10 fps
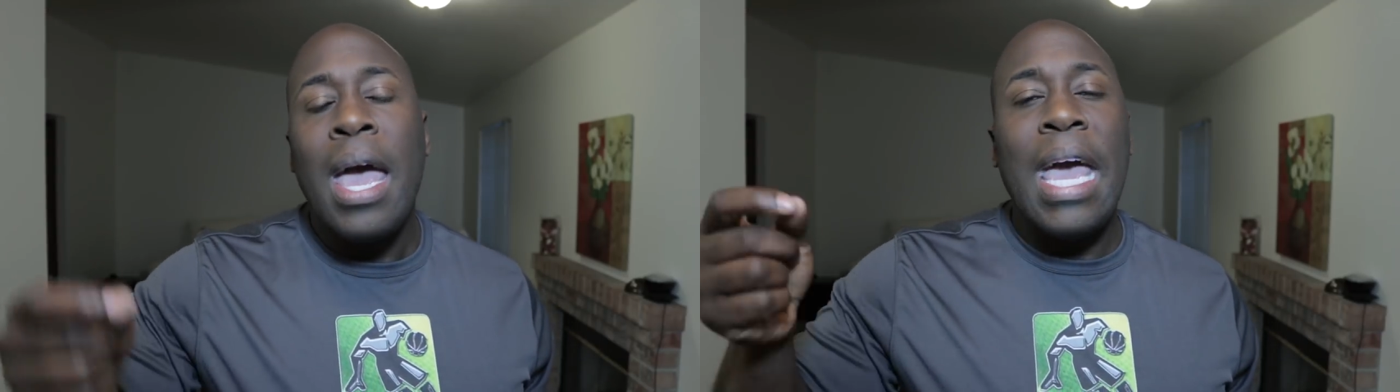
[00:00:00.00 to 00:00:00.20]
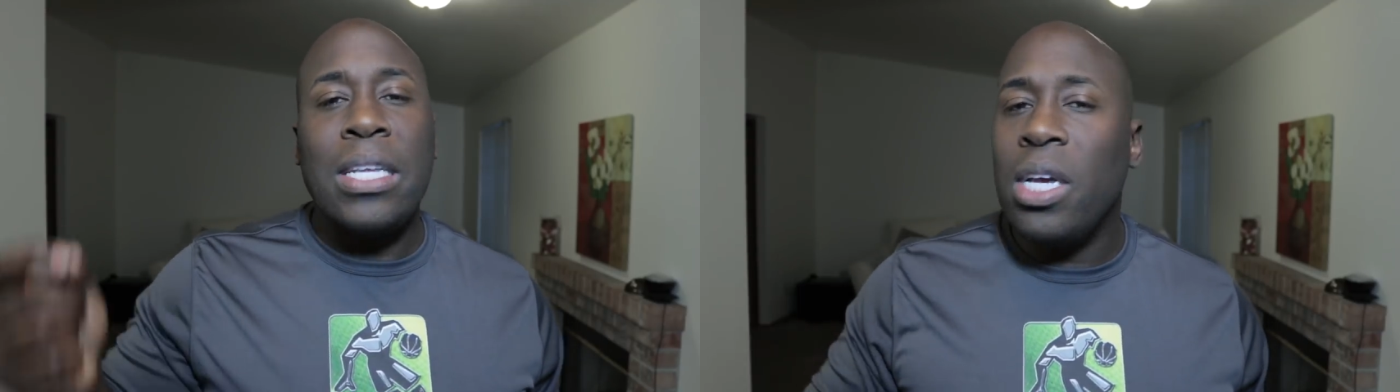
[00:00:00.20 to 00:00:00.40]

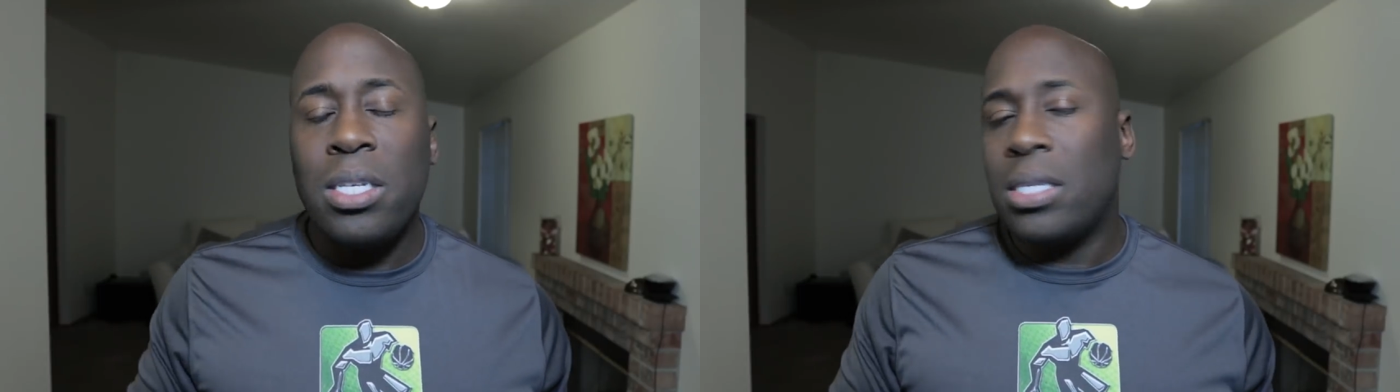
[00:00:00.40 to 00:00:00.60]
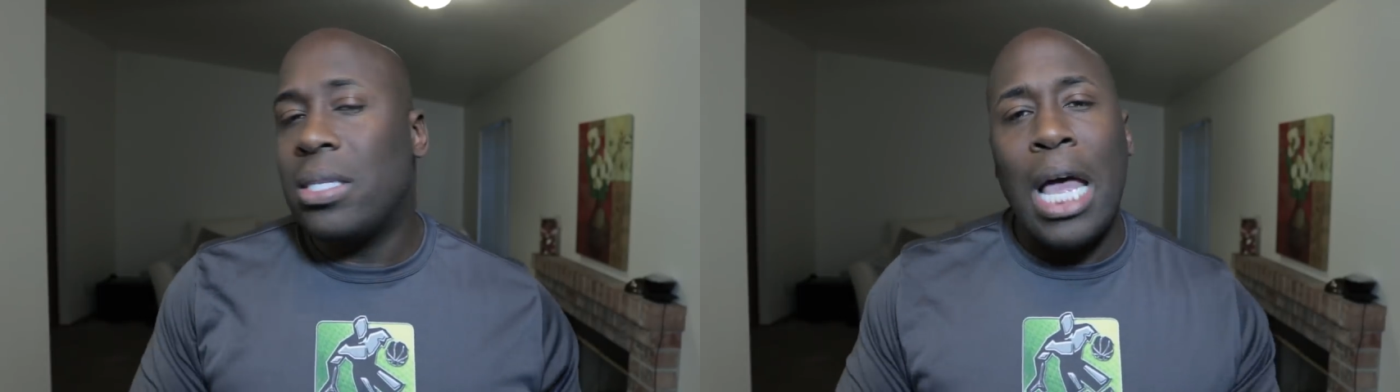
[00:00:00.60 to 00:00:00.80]
it
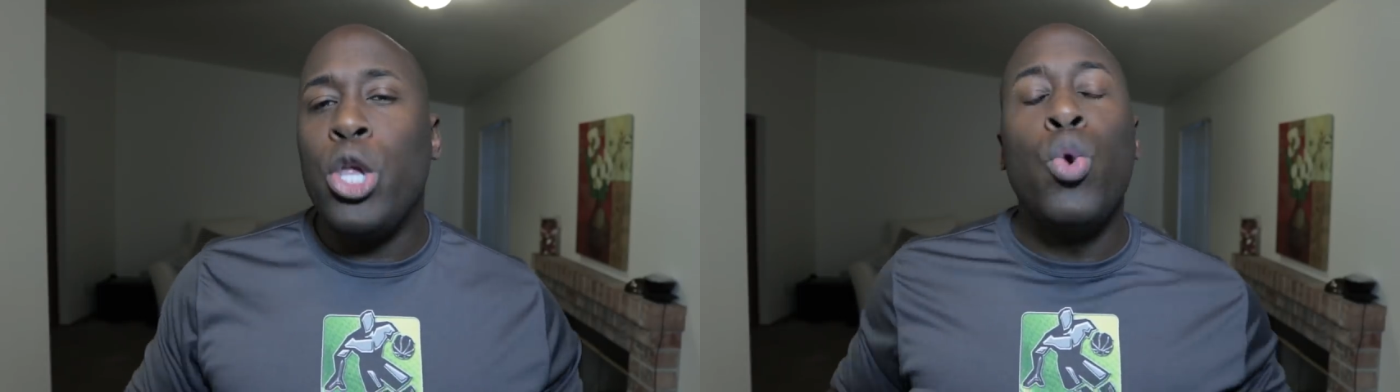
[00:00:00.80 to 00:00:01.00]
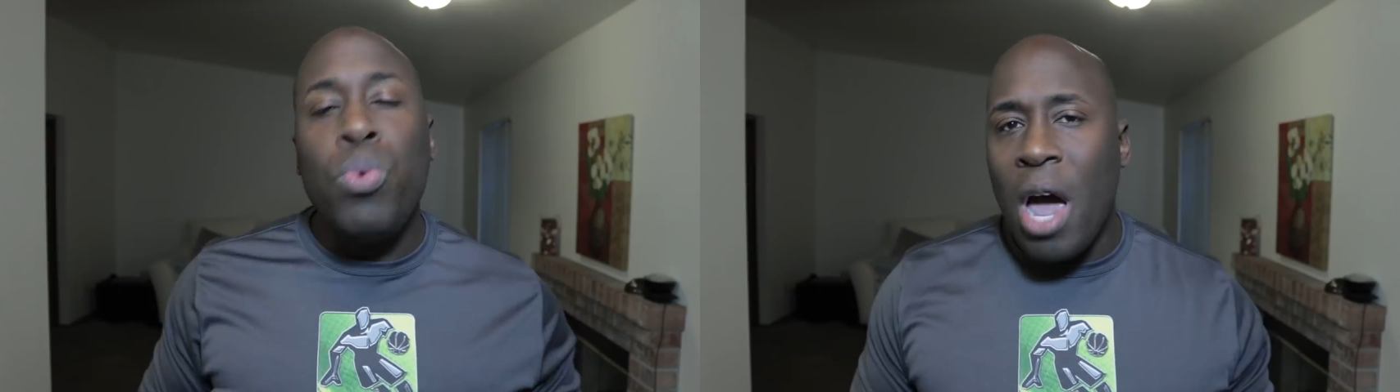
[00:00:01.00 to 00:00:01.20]
teaches us
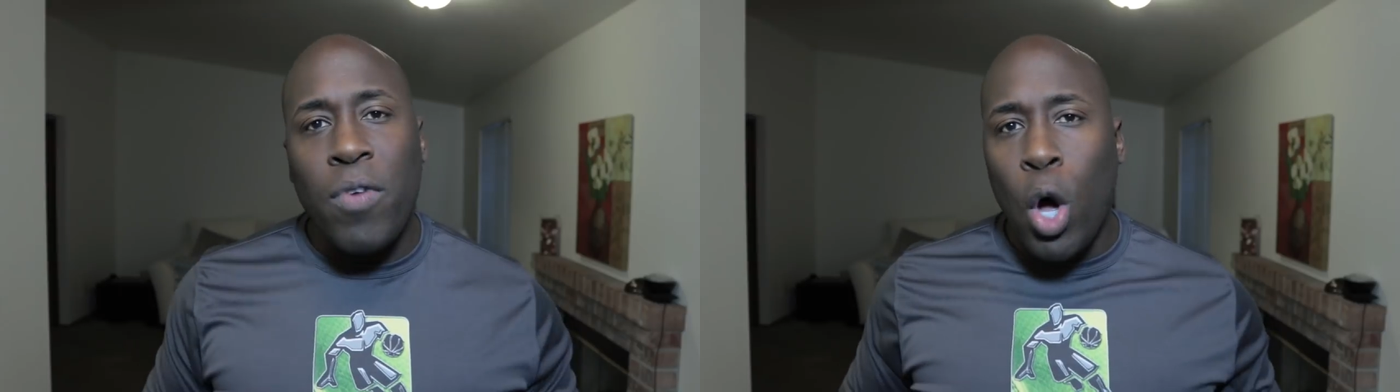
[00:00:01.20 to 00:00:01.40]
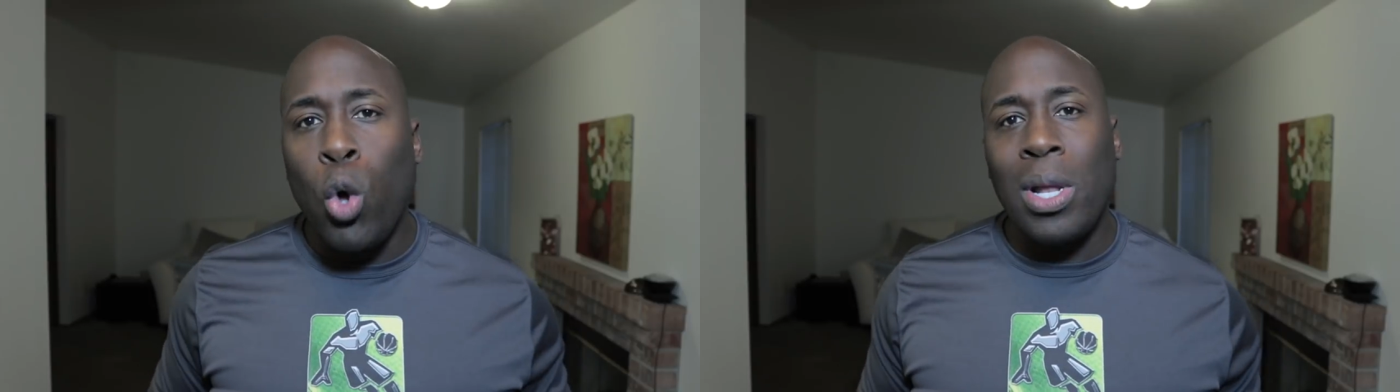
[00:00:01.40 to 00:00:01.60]
that you
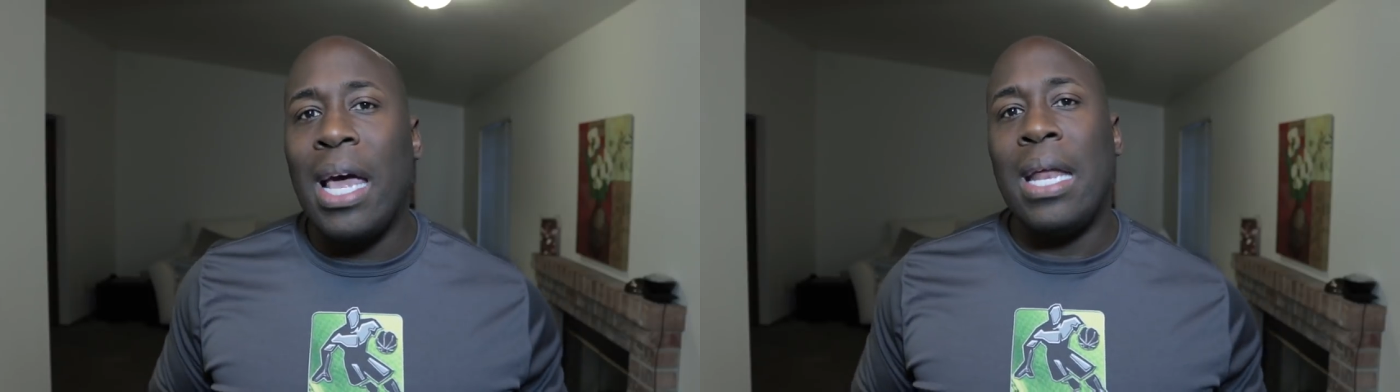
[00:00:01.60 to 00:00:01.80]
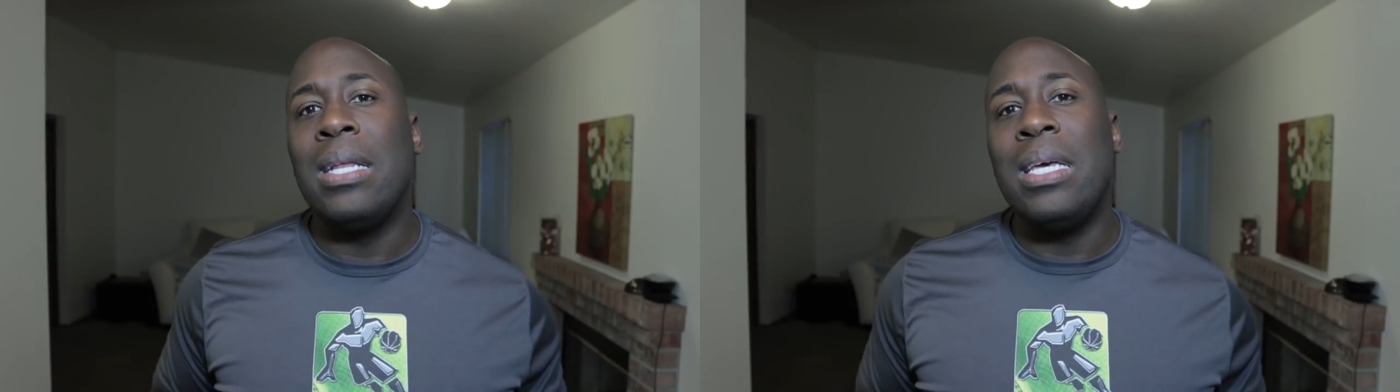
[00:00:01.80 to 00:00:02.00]
never own the
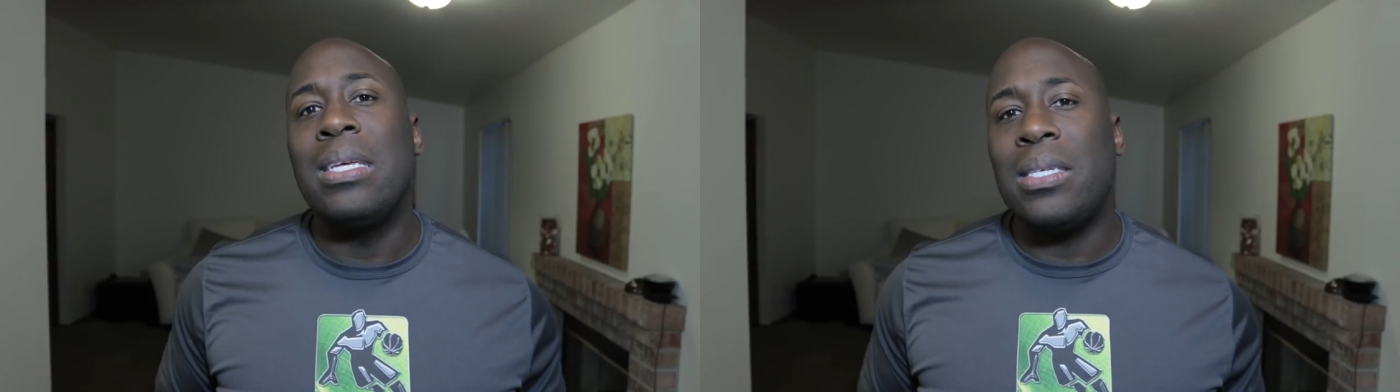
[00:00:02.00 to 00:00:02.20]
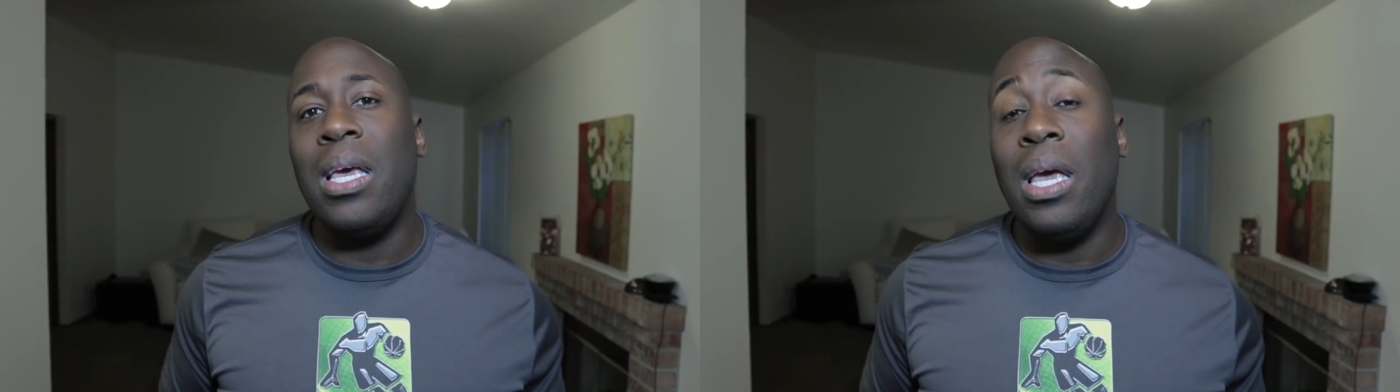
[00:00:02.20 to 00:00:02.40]
land in D
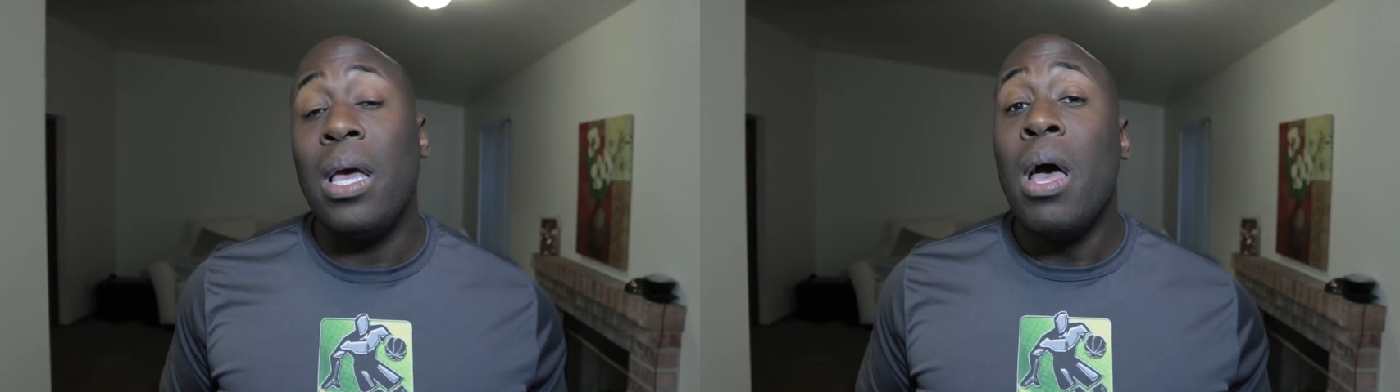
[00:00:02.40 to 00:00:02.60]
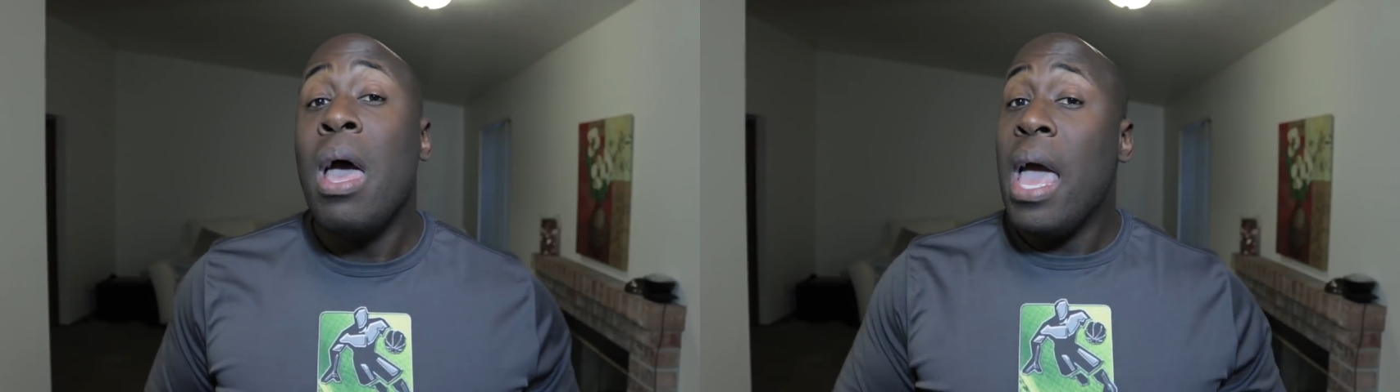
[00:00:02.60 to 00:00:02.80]
C.